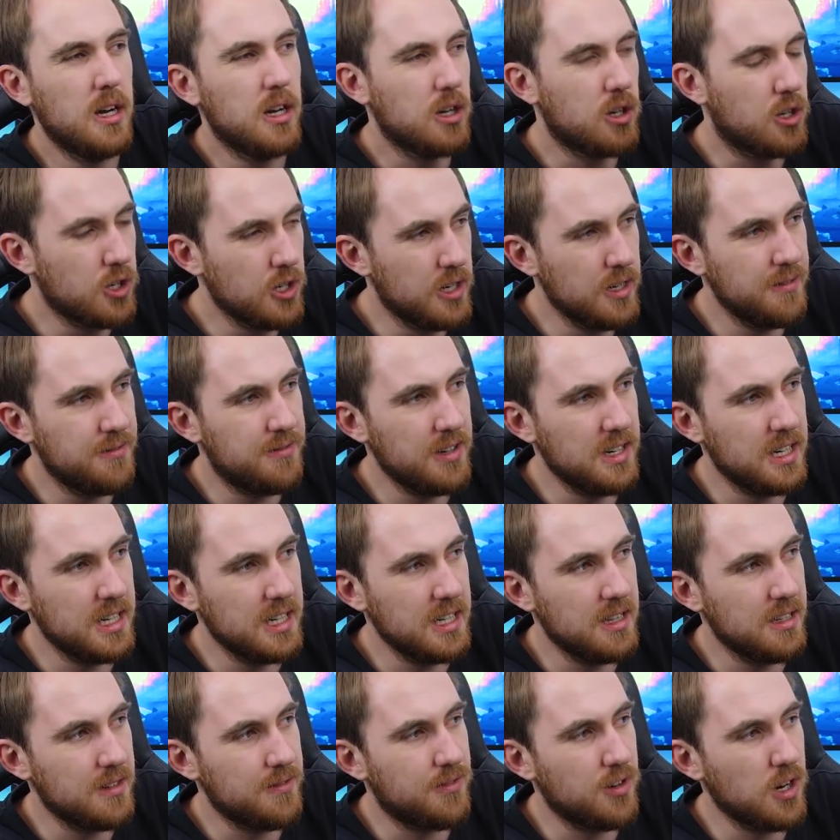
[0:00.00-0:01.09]
couldn't fit it in
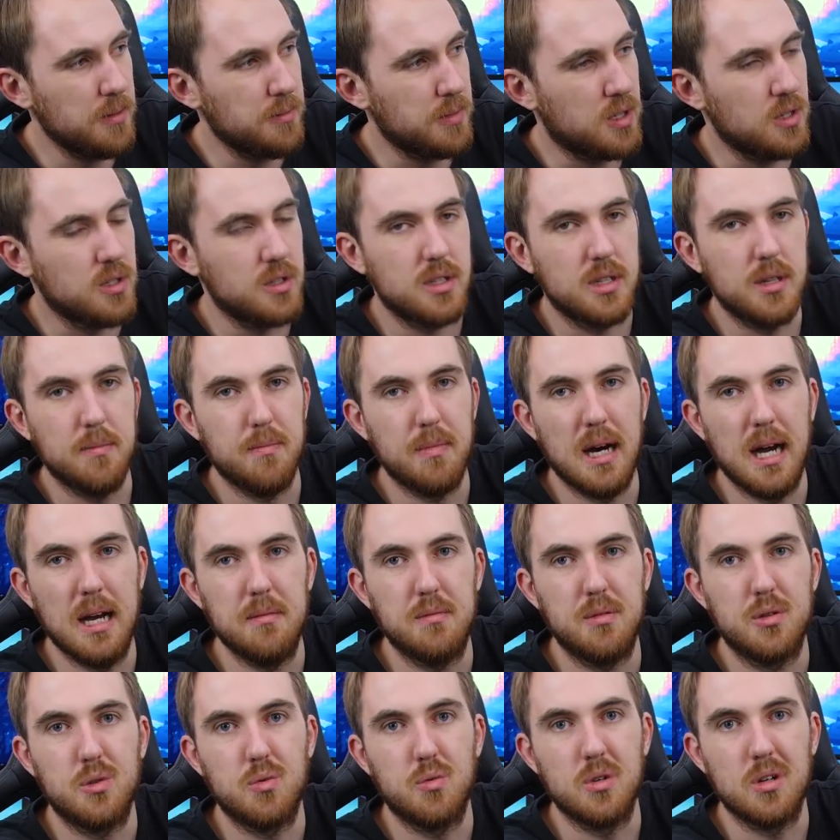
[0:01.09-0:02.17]
the front because the
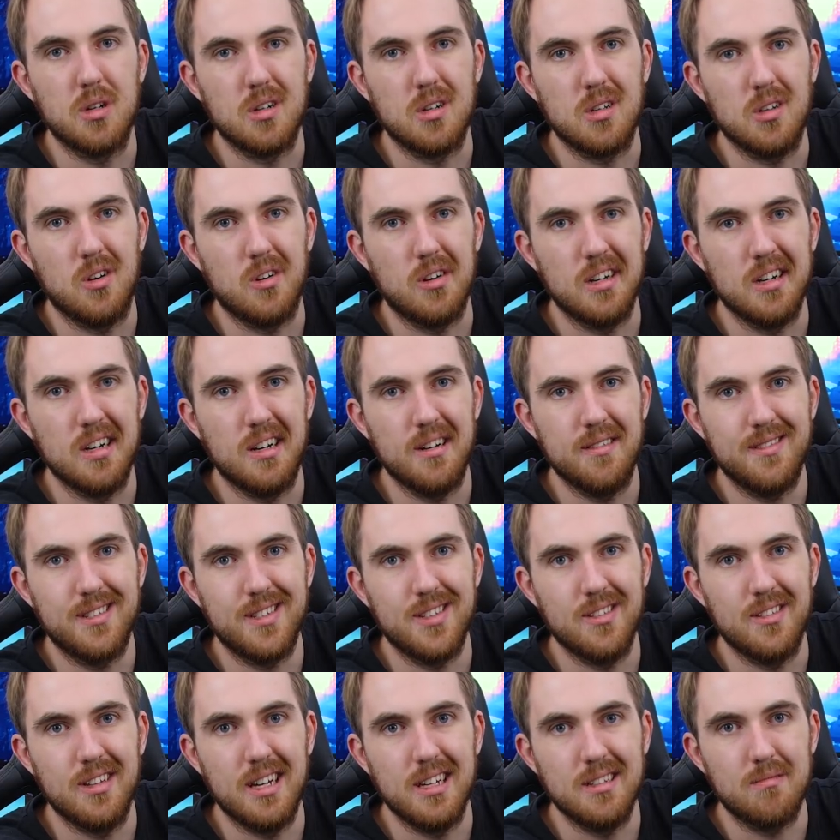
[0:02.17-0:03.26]
pipes weren't long enough so
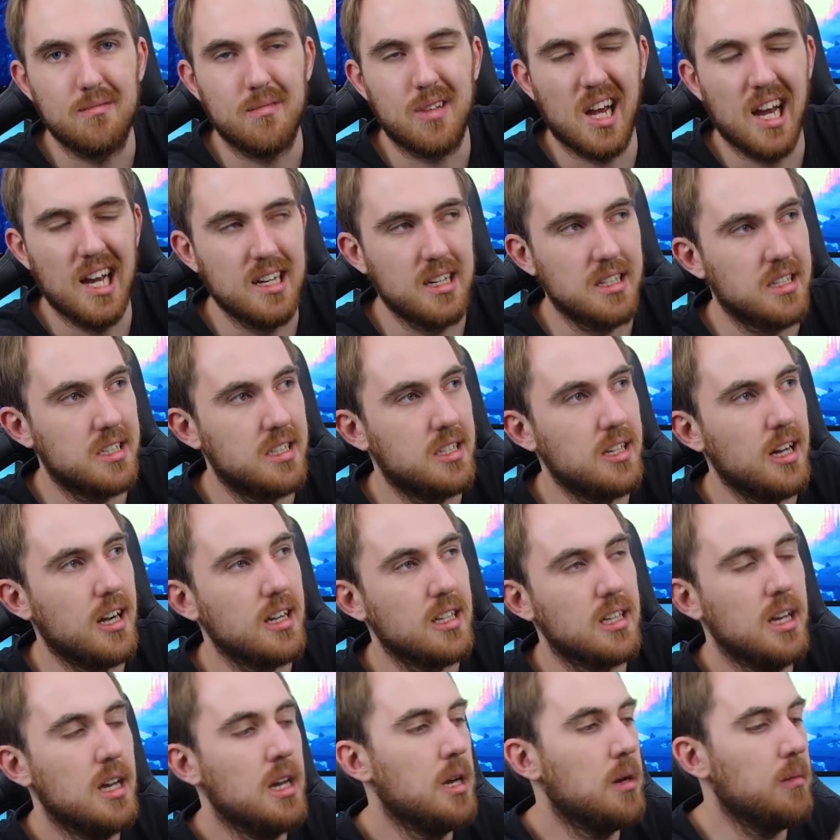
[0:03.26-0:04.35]
that kind of sucked
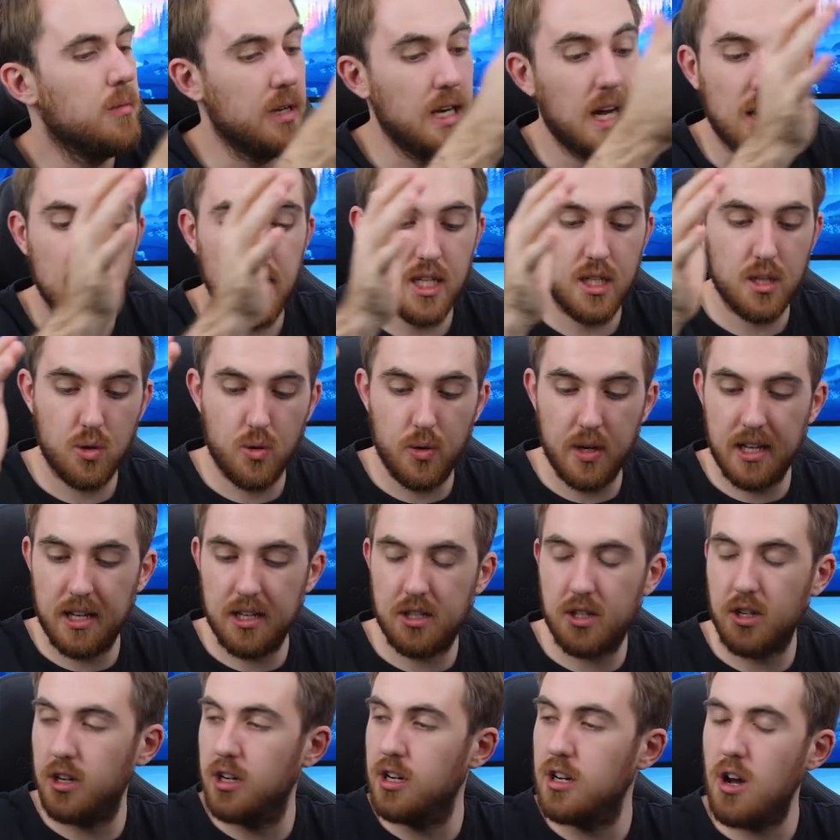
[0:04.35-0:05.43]
but now let's quickly
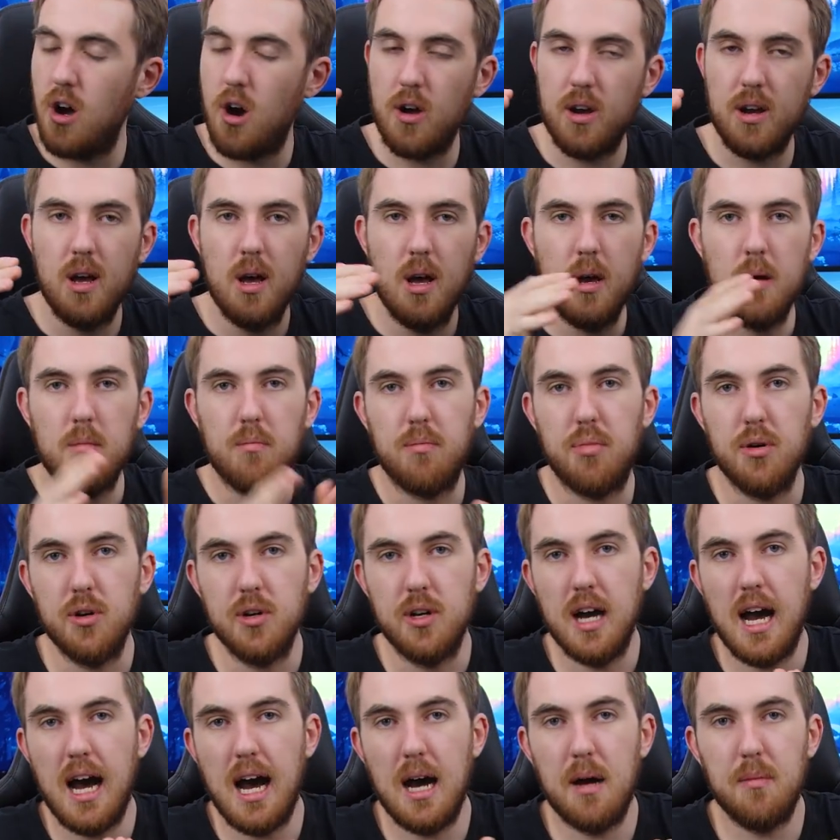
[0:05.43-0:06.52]
turn it on boot
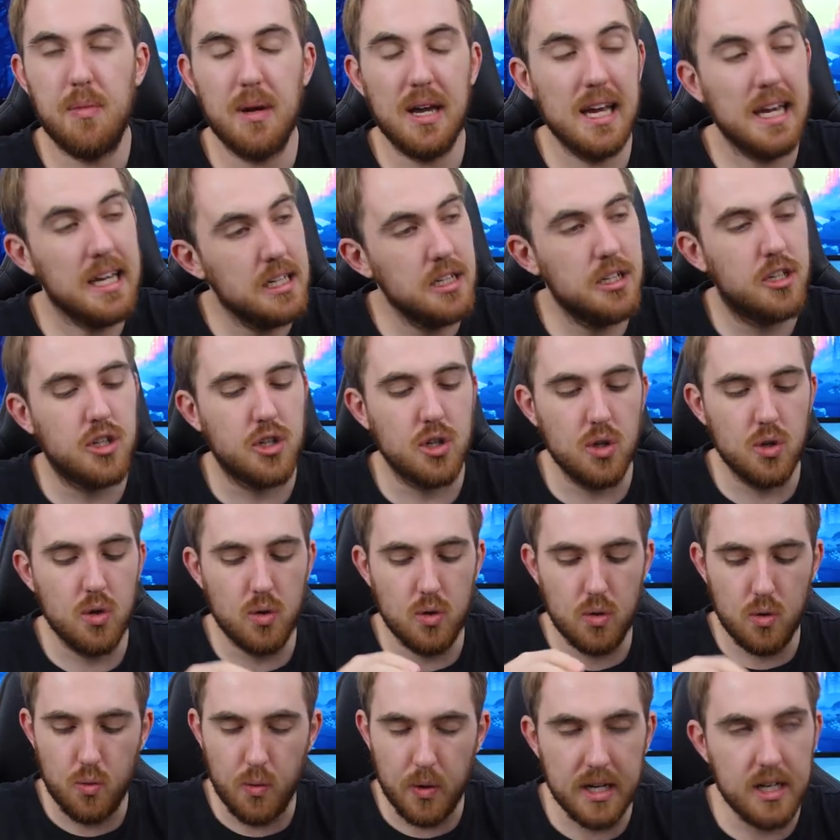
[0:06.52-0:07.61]
up into
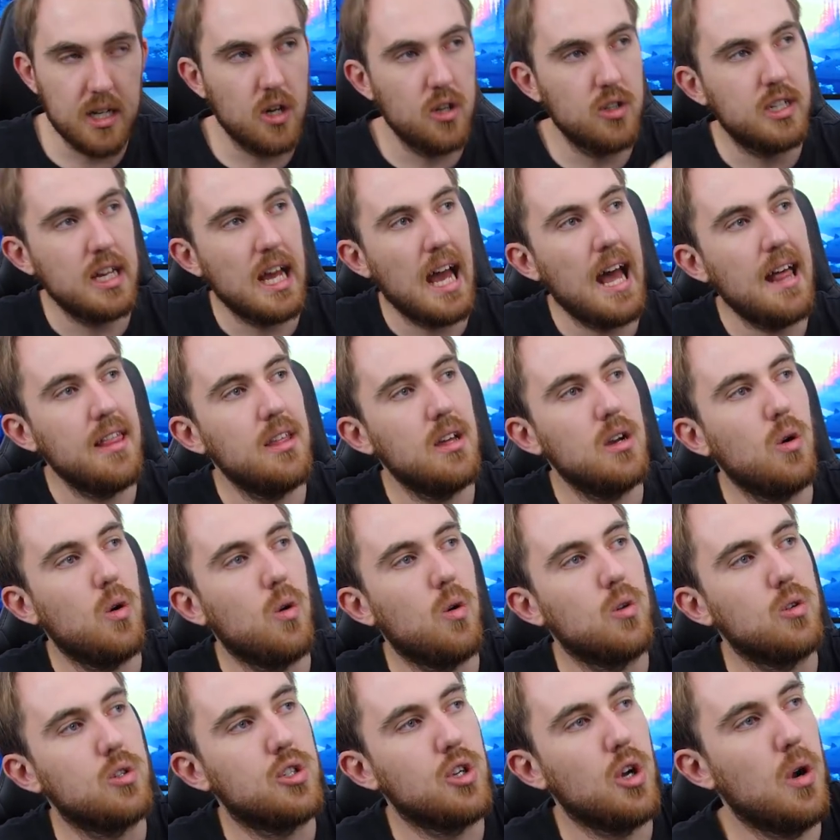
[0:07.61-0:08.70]
windows and then
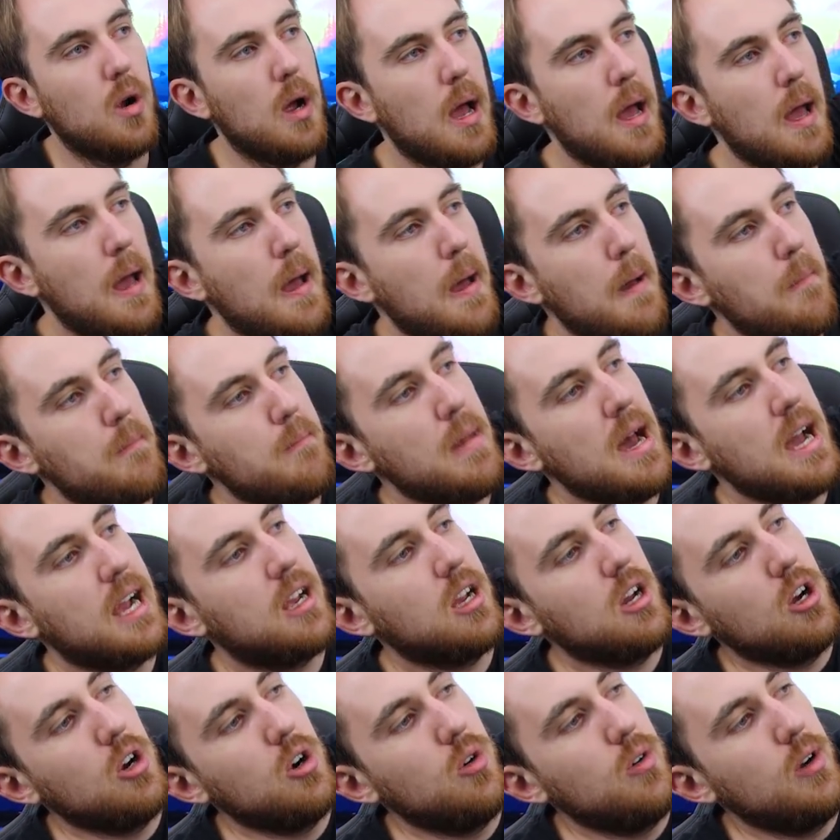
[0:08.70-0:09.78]
also mac
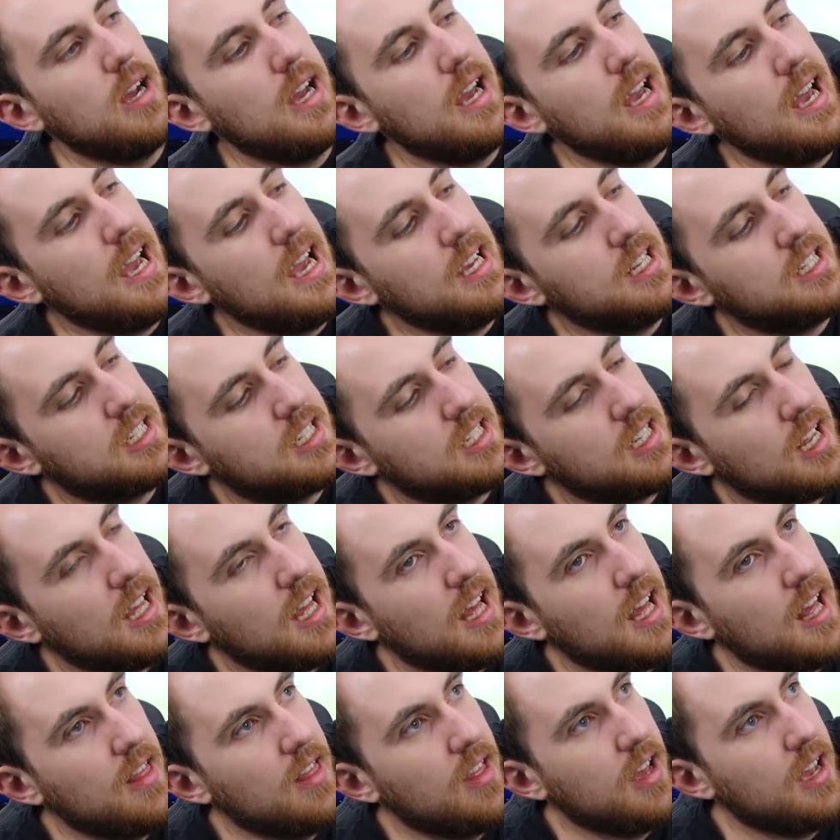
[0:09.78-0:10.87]
os
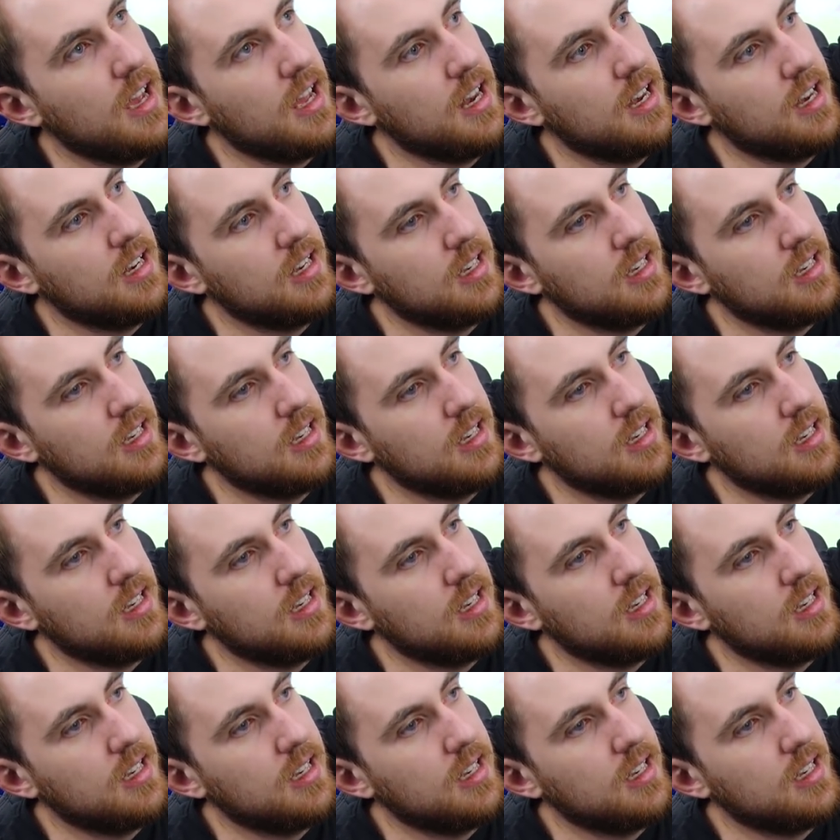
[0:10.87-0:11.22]
and then